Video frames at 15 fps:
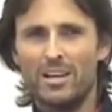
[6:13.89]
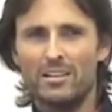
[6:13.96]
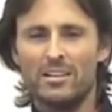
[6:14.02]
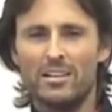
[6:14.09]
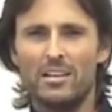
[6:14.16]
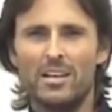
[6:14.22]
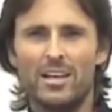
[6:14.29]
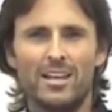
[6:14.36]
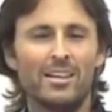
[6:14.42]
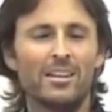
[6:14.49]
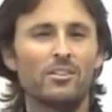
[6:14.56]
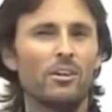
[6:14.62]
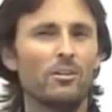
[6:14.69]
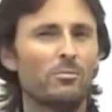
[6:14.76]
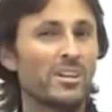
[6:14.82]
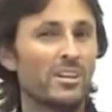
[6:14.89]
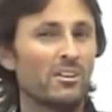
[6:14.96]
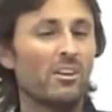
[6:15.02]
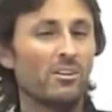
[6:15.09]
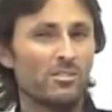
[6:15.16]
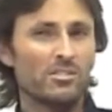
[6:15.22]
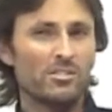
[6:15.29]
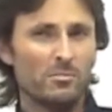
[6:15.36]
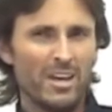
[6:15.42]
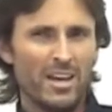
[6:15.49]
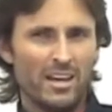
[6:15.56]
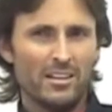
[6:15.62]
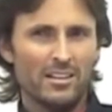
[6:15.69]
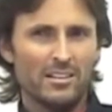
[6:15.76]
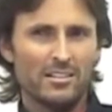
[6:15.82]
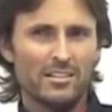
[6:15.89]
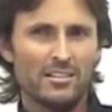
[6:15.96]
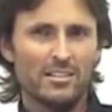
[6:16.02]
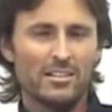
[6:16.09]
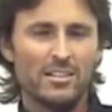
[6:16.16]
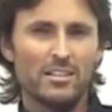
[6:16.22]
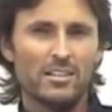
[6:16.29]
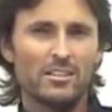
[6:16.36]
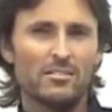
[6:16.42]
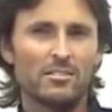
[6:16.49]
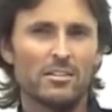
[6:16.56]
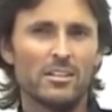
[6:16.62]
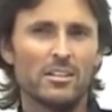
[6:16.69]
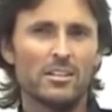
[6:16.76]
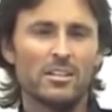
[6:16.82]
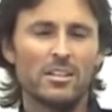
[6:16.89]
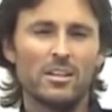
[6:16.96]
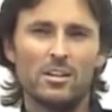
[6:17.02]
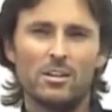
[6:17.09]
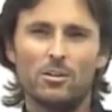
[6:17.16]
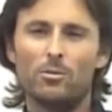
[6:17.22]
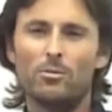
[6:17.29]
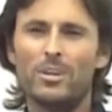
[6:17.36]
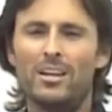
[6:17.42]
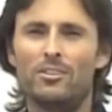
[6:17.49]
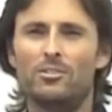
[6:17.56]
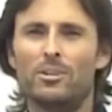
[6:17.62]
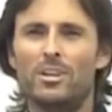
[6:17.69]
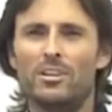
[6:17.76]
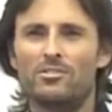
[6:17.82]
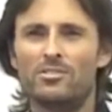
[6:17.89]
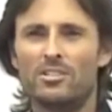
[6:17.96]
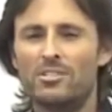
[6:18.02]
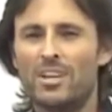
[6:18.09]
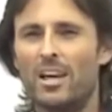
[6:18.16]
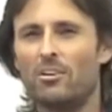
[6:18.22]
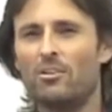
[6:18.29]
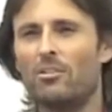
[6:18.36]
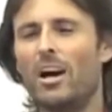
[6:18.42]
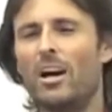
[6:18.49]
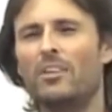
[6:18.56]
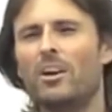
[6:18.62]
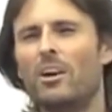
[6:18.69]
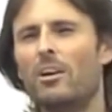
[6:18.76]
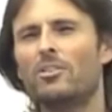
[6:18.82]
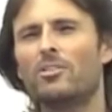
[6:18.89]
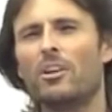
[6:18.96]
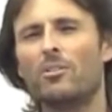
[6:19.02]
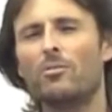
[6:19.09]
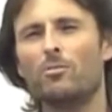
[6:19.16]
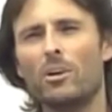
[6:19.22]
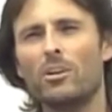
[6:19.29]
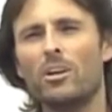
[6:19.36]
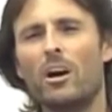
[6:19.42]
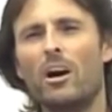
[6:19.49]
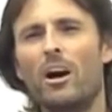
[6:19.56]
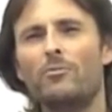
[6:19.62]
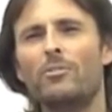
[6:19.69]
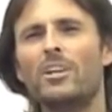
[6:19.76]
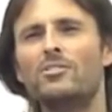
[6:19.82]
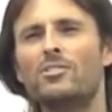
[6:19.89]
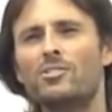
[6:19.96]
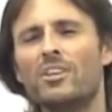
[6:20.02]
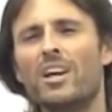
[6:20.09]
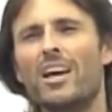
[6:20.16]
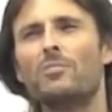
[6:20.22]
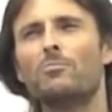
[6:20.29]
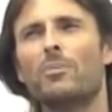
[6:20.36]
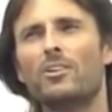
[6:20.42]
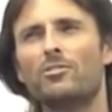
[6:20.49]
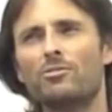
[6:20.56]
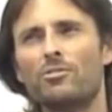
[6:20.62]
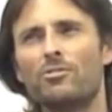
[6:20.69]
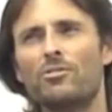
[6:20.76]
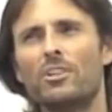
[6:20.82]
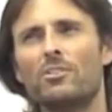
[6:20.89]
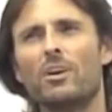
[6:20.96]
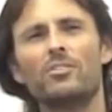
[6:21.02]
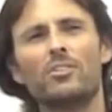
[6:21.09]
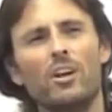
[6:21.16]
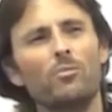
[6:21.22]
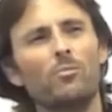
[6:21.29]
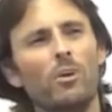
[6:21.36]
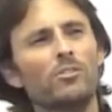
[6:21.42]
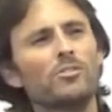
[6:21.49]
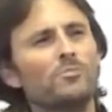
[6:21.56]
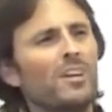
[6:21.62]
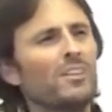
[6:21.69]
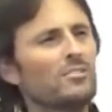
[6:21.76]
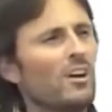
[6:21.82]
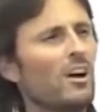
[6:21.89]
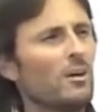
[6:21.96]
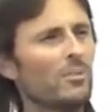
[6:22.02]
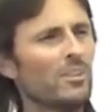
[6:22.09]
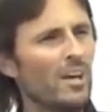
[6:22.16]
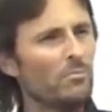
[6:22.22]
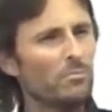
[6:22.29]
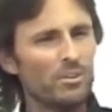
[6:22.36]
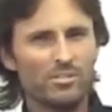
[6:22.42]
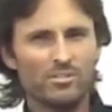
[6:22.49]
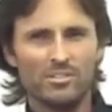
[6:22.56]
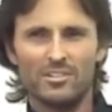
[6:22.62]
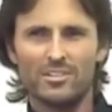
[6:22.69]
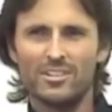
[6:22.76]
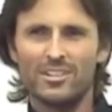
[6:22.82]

Yeah. And they're not being honest about it. Yeah. Right? All they're doing is they're saying, all right, no, I don't want to, I need to stay in my truth here. I don't want to spend time with that person.